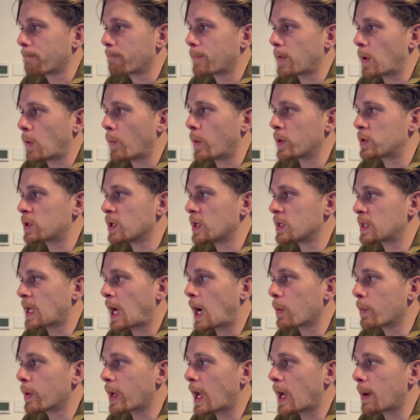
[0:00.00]
Which is
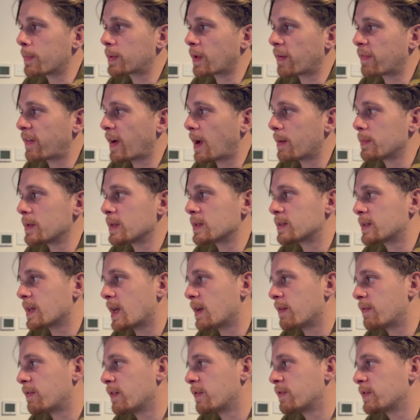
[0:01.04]
how we helped a family sell
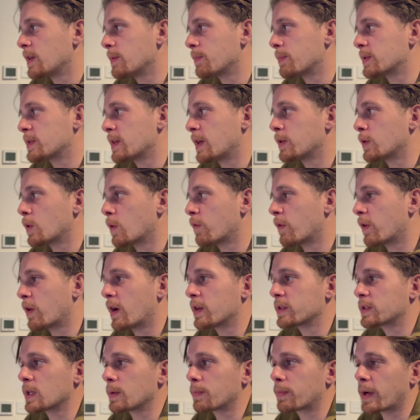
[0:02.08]
15% over
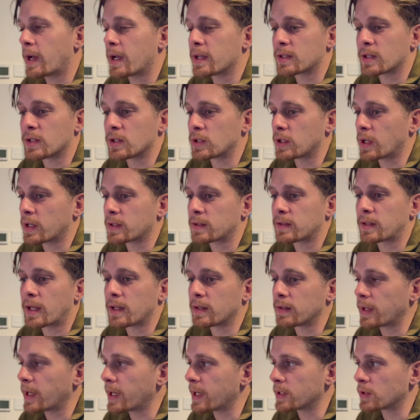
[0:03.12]
asking price in just 10
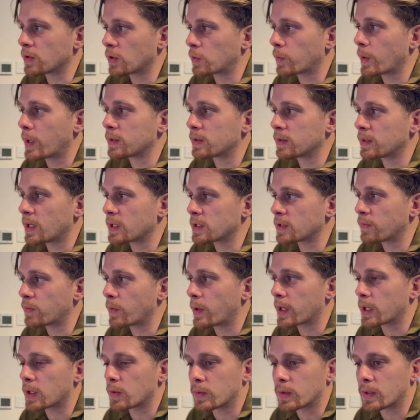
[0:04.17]
days or 20 days of
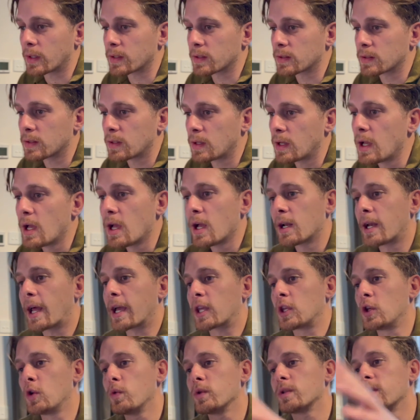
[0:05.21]
working with us. Like
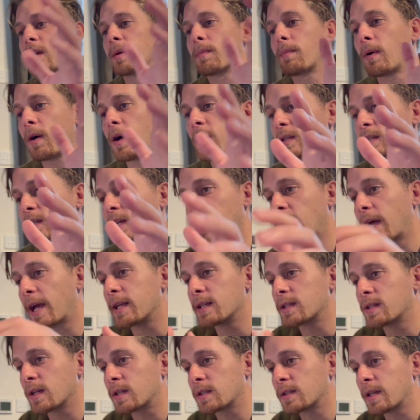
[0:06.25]
using past client
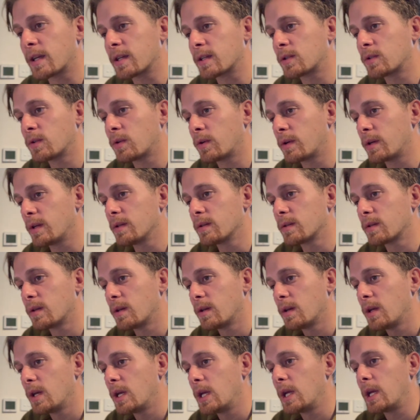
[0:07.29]
success stories
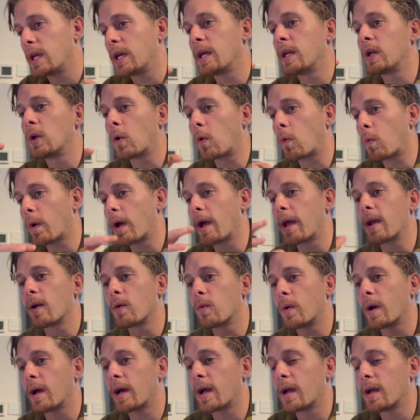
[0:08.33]
in a way
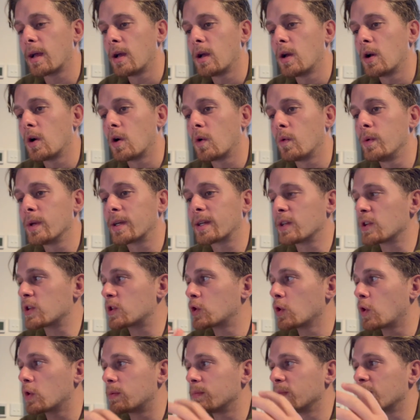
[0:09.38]
where we can
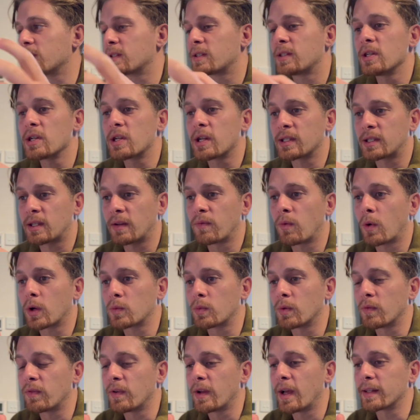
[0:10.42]
show them the secrets of what
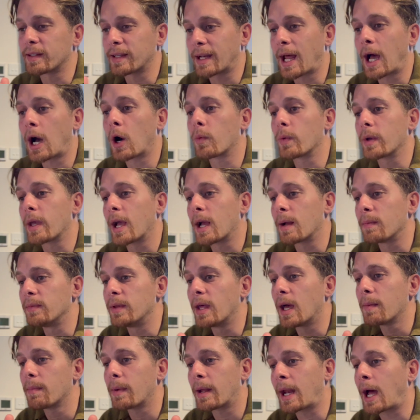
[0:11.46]
we've learned and how we help
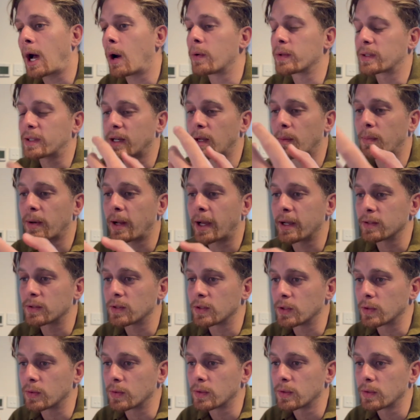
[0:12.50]
them and how it can apply to
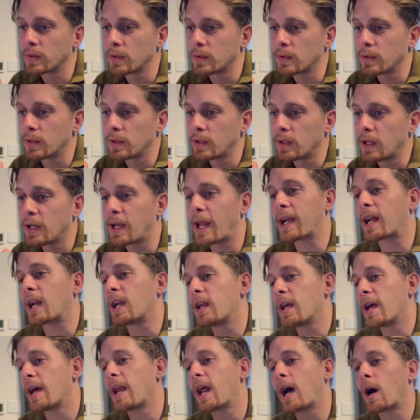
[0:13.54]
you. Like
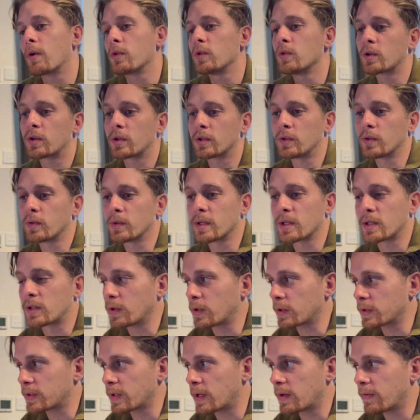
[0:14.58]
learn how you could do this
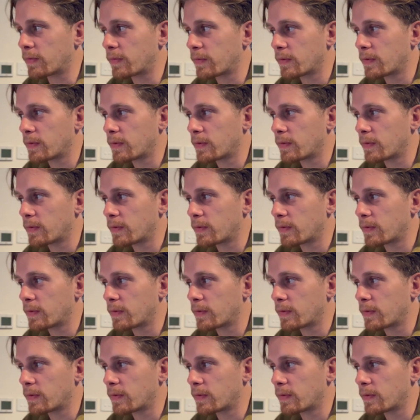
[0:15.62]
yourself.